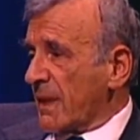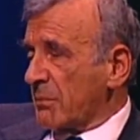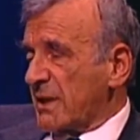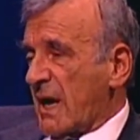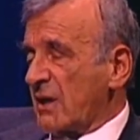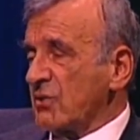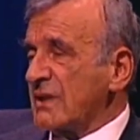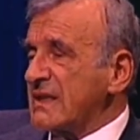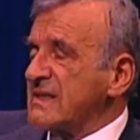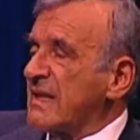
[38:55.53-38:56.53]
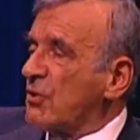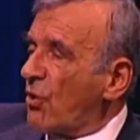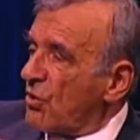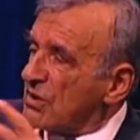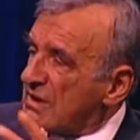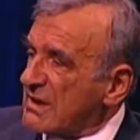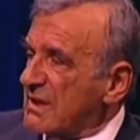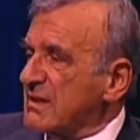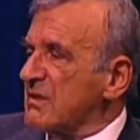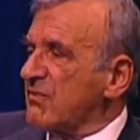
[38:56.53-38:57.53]
But I don't understand the whole thing,
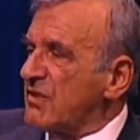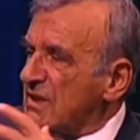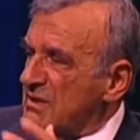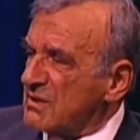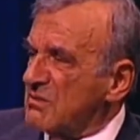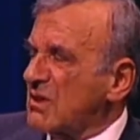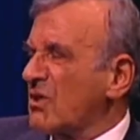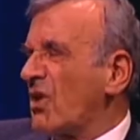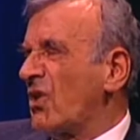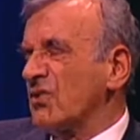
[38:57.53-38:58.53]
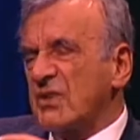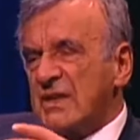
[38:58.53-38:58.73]
the victim and God.